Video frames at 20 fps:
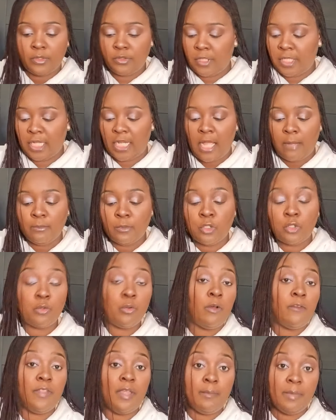So they come
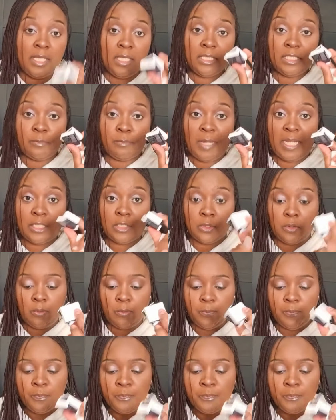two of them in this bundle.